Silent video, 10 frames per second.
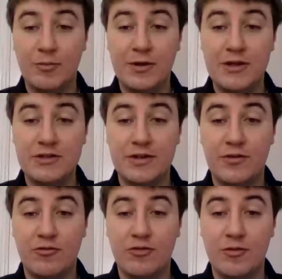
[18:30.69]

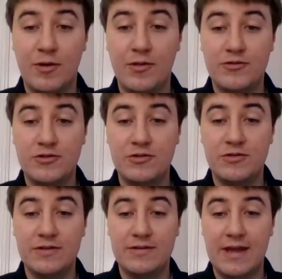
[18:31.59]
purchases through the month due
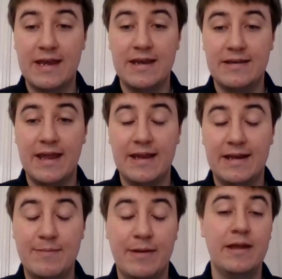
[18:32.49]
to the 10-day
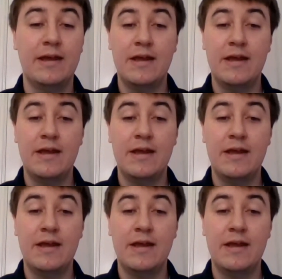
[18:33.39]
limit.